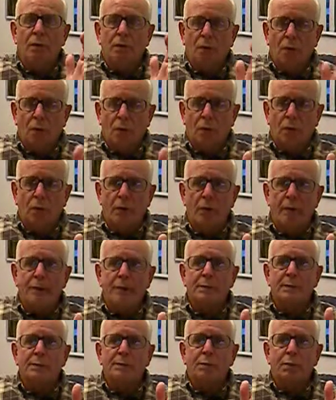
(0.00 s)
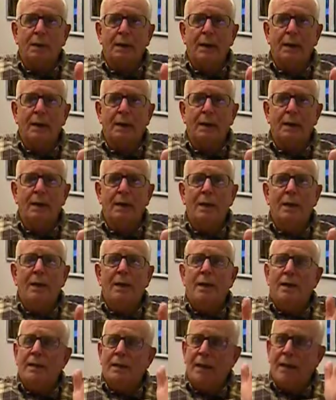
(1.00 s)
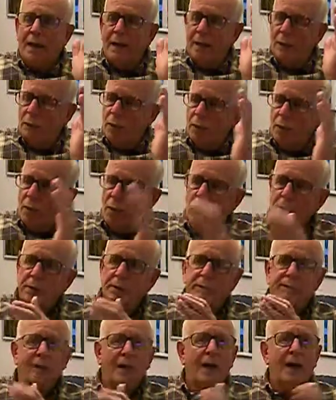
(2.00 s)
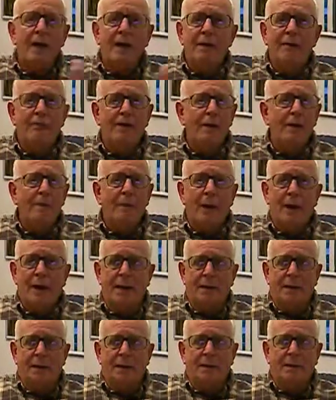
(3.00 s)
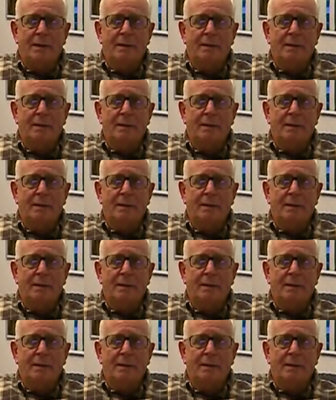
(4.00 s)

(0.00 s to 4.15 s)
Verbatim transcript: glorious plan that He works for everybody.